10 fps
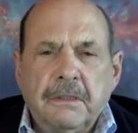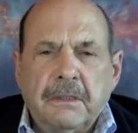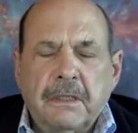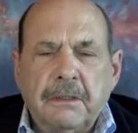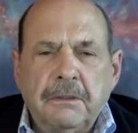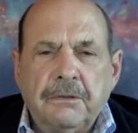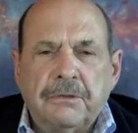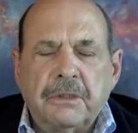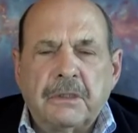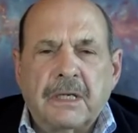kind of
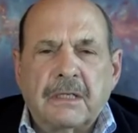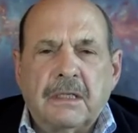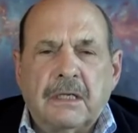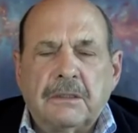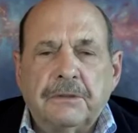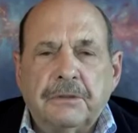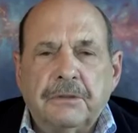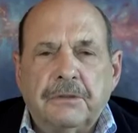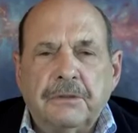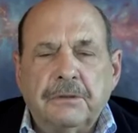use the technology
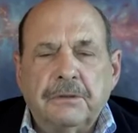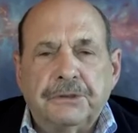to